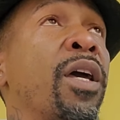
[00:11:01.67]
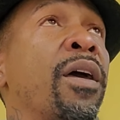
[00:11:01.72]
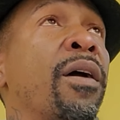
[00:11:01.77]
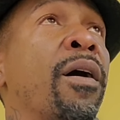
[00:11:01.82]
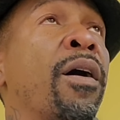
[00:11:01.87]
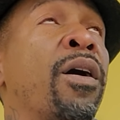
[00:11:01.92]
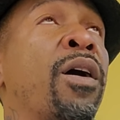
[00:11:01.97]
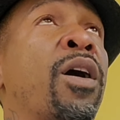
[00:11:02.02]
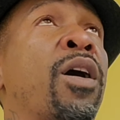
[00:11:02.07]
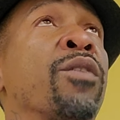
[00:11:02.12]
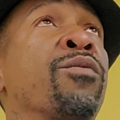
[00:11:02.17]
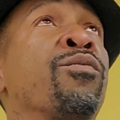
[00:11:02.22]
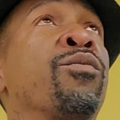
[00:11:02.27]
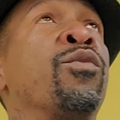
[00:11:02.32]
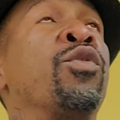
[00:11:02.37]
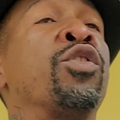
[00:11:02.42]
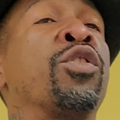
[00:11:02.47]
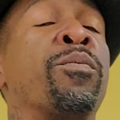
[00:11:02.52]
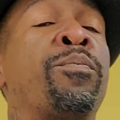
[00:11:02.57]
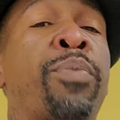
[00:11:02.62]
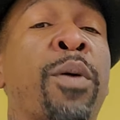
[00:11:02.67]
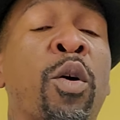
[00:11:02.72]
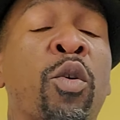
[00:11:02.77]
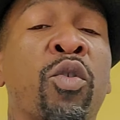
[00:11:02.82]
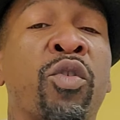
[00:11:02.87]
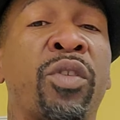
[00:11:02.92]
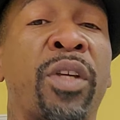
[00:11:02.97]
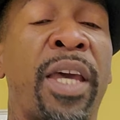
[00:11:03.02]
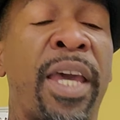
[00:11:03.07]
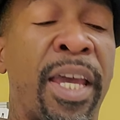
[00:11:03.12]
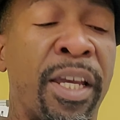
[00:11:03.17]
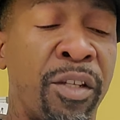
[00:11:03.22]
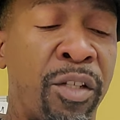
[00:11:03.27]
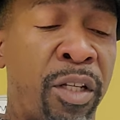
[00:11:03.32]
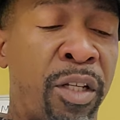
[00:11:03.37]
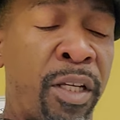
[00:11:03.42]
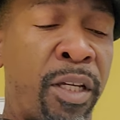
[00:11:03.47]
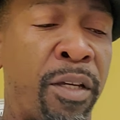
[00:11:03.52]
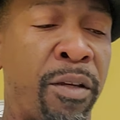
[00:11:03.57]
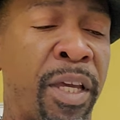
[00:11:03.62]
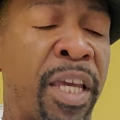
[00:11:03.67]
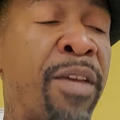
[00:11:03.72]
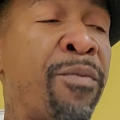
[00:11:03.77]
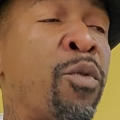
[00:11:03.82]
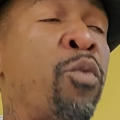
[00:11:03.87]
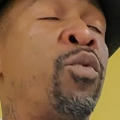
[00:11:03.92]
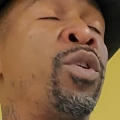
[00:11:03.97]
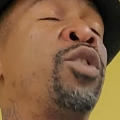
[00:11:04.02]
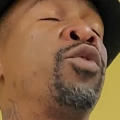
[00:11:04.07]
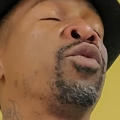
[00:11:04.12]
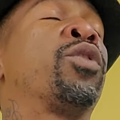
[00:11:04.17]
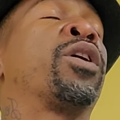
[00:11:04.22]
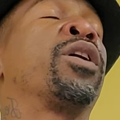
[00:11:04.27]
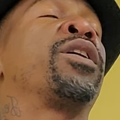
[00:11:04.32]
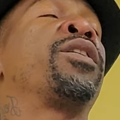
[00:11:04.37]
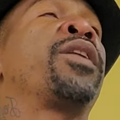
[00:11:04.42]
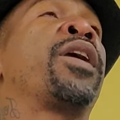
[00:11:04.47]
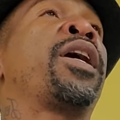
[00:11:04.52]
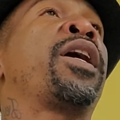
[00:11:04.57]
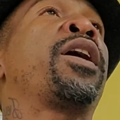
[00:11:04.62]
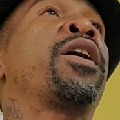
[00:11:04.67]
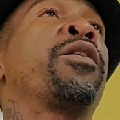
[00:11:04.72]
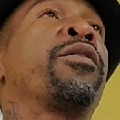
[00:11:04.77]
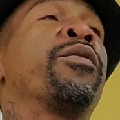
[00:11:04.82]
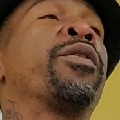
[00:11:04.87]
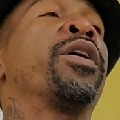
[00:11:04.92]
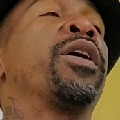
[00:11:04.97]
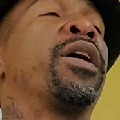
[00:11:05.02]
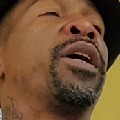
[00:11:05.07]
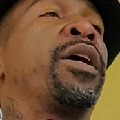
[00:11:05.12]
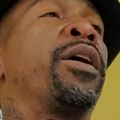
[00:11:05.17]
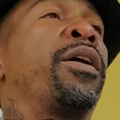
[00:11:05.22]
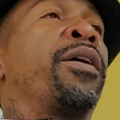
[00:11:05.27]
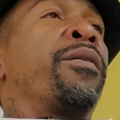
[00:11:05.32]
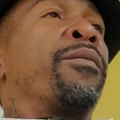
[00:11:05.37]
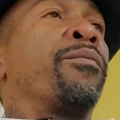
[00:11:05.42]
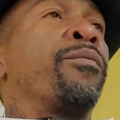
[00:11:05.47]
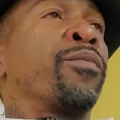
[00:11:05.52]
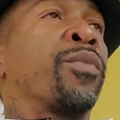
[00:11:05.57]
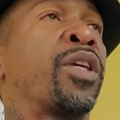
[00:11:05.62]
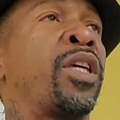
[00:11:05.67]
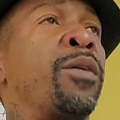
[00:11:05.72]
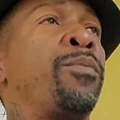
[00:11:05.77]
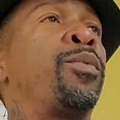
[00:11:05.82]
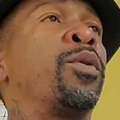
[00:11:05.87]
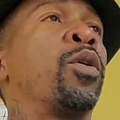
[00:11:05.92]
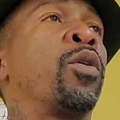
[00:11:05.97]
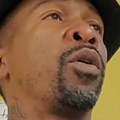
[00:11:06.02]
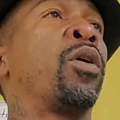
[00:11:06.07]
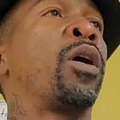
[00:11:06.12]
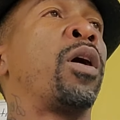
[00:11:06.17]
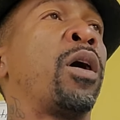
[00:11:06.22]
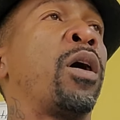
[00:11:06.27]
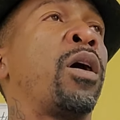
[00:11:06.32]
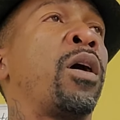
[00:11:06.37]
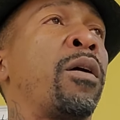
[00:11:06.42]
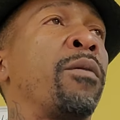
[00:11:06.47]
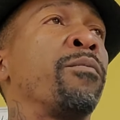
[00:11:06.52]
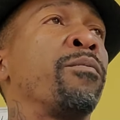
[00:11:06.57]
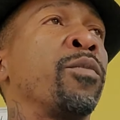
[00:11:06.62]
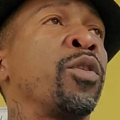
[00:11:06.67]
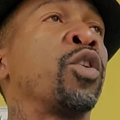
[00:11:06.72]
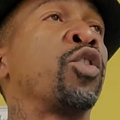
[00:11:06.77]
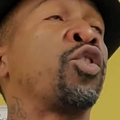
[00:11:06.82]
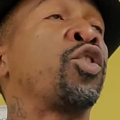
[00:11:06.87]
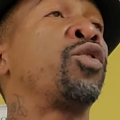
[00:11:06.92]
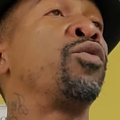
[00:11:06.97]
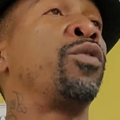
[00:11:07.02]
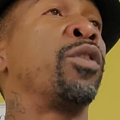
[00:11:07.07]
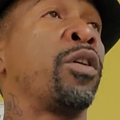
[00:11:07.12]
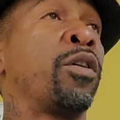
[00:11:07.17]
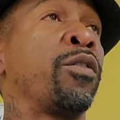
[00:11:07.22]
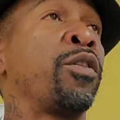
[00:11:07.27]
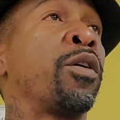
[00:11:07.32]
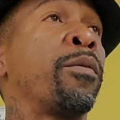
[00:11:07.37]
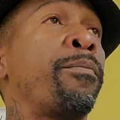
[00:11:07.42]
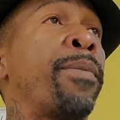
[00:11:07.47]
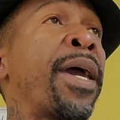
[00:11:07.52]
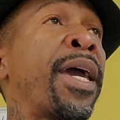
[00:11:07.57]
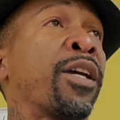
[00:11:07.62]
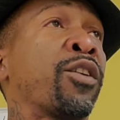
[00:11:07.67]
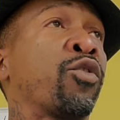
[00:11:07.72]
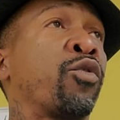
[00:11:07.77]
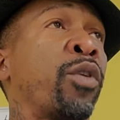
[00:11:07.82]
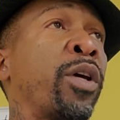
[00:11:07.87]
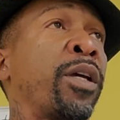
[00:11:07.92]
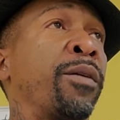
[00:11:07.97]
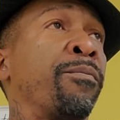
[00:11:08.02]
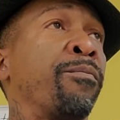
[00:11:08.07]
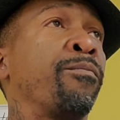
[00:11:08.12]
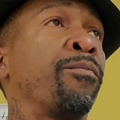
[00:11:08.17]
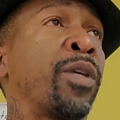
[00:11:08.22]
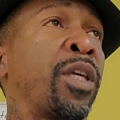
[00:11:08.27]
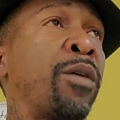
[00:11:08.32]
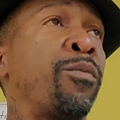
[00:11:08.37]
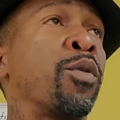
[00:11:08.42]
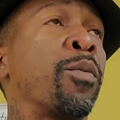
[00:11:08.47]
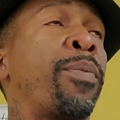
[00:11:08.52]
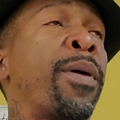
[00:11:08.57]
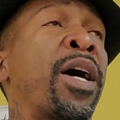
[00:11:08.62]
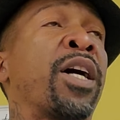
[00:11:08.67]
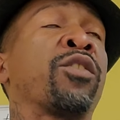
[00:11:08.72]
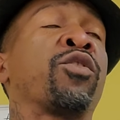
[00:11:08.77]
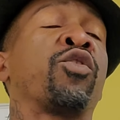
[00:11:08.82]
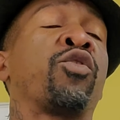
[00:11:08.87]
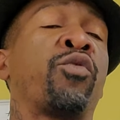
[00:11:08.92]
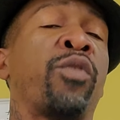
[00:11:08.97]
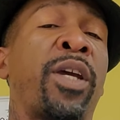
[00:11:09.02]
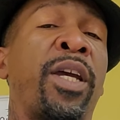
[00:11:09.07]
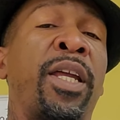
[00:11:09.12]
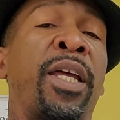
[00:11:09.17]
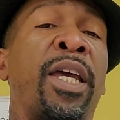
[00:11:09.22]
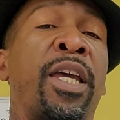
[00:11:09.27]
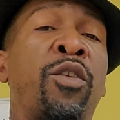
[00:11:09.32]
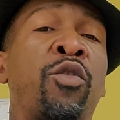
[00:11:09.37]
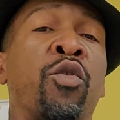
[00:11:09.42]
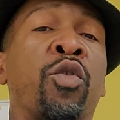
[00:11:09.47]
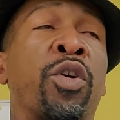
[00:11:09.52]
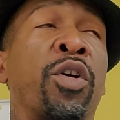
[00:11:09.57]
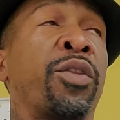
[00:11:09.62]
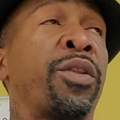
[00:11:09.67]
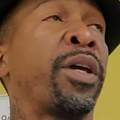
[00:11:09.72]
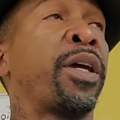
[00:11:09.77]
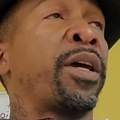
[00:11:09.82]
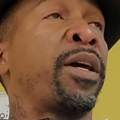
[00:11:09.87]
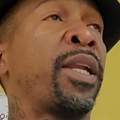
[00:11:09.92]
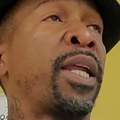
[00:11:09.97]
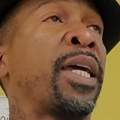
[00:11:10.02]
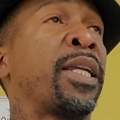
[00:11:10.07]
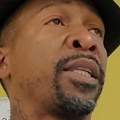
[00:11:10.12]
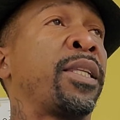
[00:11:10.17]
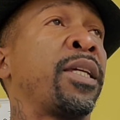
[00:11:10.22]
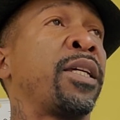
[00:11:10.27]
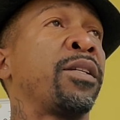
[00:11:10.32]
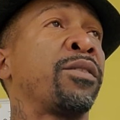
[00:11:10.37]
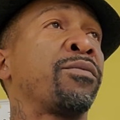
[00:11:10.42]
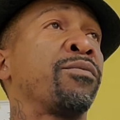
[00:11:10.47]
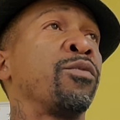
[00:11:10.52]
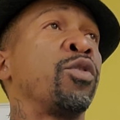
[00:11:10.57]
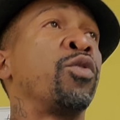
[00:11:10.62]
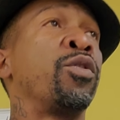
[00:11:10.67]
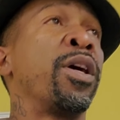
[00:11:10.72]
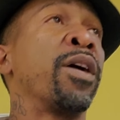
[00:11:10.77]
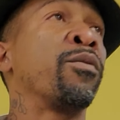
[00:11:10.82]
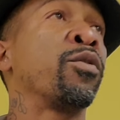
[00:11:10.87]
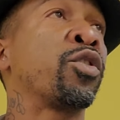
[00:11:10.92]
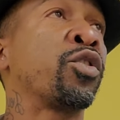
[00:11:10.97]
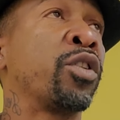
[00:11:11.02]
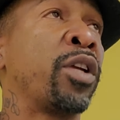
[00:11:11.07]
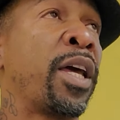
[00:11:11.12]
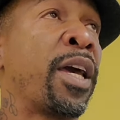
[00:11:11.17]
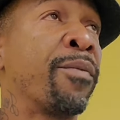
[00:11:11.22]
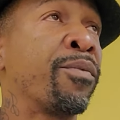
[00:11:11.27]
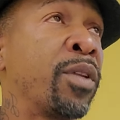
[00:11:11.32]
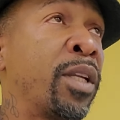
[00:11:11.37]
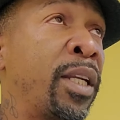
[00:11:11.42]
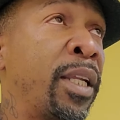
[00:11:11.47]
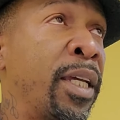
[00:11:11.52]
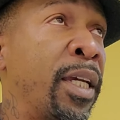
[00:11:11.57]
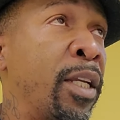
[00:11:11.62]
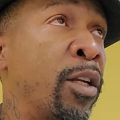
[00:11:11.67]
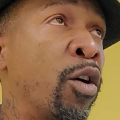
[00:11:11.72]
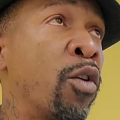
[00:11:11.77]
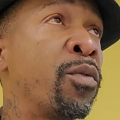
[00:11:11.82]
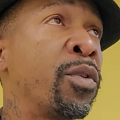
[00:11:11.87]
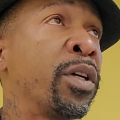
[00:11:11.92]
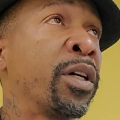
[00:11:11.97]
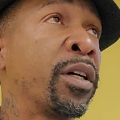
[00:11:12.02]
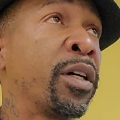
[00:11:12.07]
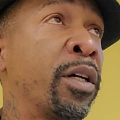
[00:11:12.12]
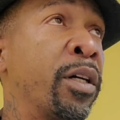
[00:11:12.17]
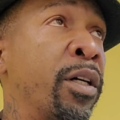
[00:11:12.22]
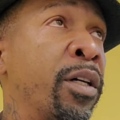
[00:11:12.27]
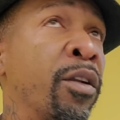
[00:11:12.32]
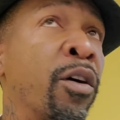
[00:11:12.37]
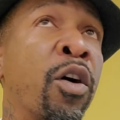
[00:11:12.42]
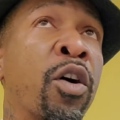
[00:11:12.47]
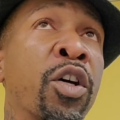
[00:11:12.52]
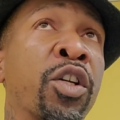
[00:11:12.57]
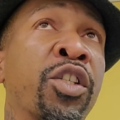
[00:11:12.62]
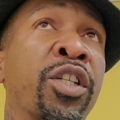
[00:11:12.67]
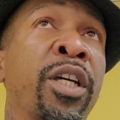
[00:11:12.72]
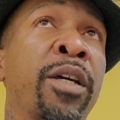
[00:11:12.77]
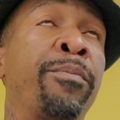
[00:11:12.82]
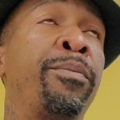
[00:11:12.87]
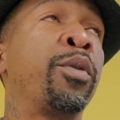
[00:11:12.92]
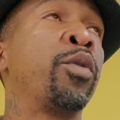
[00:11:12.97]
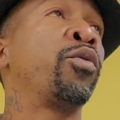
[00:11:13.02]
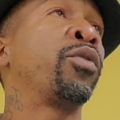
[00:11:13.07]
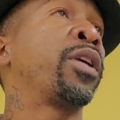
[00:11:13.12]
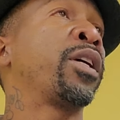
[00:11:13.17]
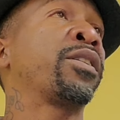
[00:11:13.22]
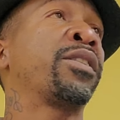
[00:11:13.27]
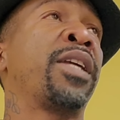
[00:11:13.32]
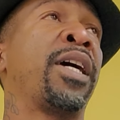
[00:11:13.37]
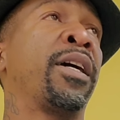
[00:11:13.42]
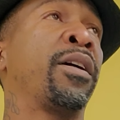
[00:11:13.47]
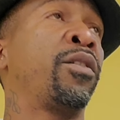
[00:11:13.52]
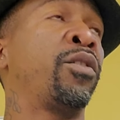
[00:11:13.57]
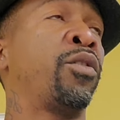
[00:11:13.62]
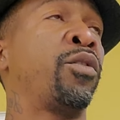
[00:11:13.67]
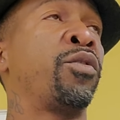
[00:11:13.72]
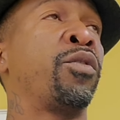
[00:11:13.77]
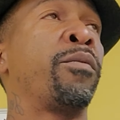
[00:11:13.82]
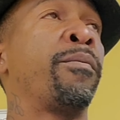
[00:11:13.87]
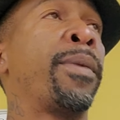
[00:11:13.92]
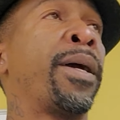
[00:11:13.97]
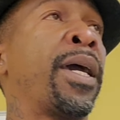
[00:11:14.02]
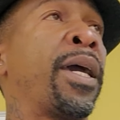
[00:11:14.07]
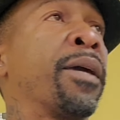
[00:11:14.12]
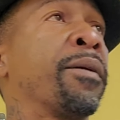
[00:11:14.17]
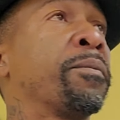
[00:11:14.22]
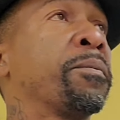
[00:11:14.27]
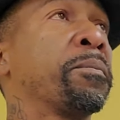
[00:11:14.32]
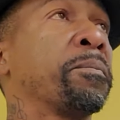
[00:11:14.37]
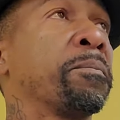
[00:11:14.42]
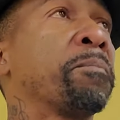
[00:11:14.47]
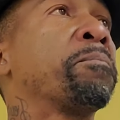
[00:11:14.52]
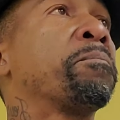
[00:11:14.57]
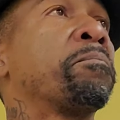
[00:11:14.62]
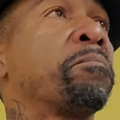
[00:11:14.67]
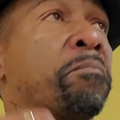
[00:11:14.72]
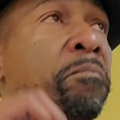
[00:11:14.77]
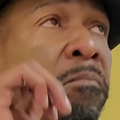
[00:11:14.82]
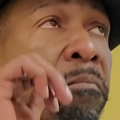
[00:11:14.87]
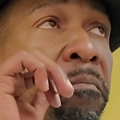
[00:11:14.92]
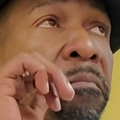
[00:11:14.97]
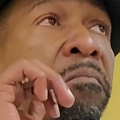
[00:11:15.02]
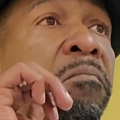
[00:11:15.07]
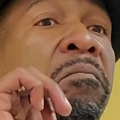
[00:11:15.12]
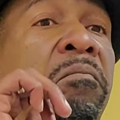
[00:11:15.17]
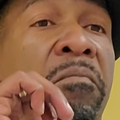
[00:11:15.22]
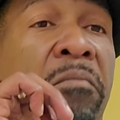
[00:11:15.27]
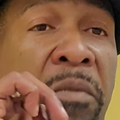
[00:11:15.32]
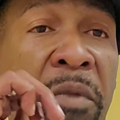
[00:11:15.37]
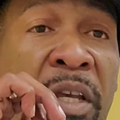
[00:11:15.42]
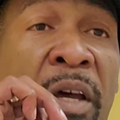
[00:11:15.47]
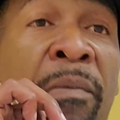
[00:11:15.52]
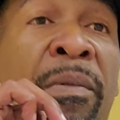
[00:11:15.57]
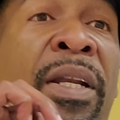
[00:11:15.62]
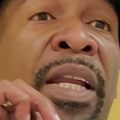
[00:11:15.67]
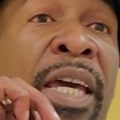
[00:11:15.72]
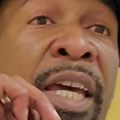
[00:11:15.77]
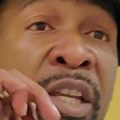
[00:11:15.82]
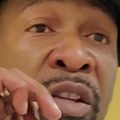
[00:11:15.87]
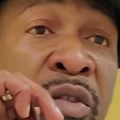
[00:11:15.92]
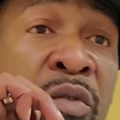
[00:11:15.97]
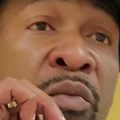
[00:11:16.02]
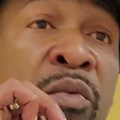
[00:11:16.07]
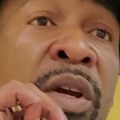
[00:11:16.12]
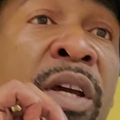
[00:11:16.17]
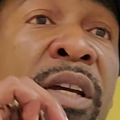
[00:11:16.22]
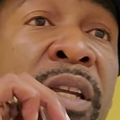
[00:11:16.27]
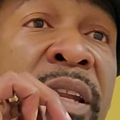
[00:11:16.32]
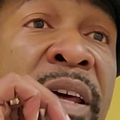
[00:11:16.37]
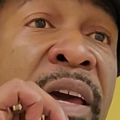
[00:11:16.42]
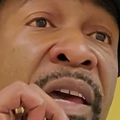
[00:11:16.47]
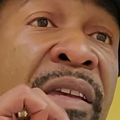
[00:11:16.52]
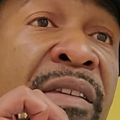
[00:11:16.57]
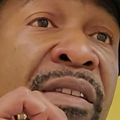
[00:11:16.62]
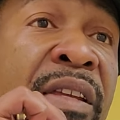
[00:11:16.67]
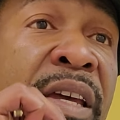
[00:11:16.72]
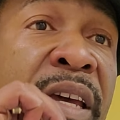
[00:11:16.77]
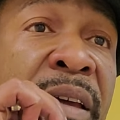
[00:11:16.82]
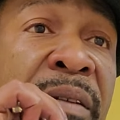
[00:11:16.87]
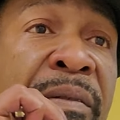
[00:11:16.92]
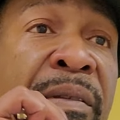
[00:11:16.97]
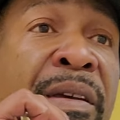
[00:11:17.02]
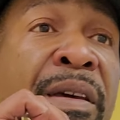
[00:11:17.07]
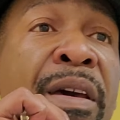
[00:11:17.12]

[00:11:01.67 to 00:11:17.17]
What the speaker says: You're supposed to actually, even when you cutting hair, keep your back straight. You keep your posture straight, and you cut the hair like this. You never should have to lean over to cut or shampoo. That's not good on your back. I'm glad you recognize that.